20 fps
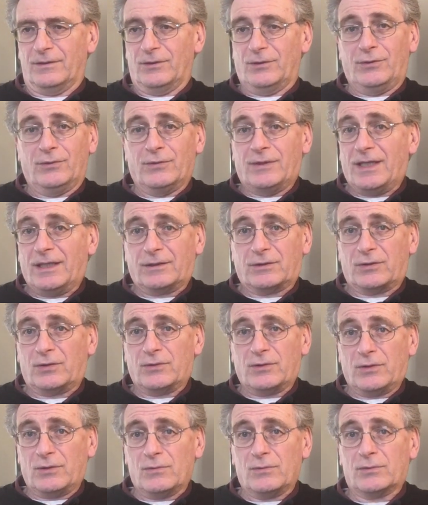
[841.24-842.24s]
unique
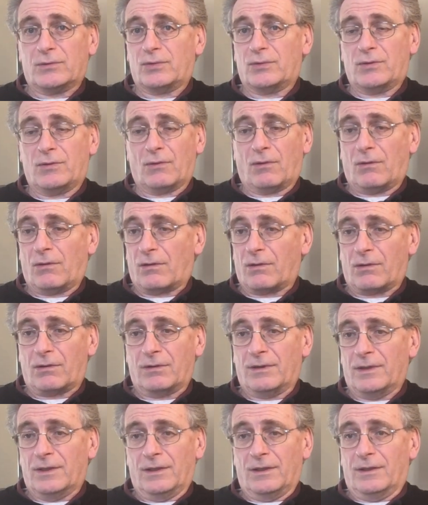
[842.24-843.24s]
to you,
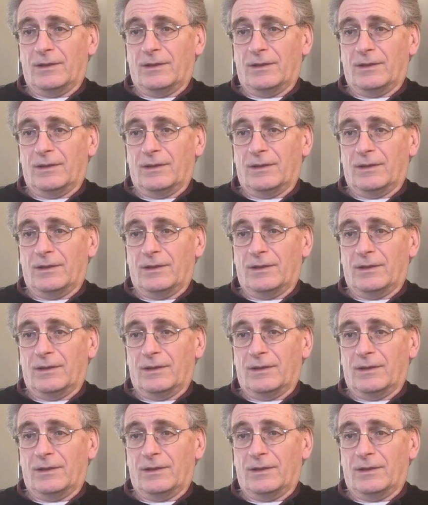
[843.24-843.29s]
to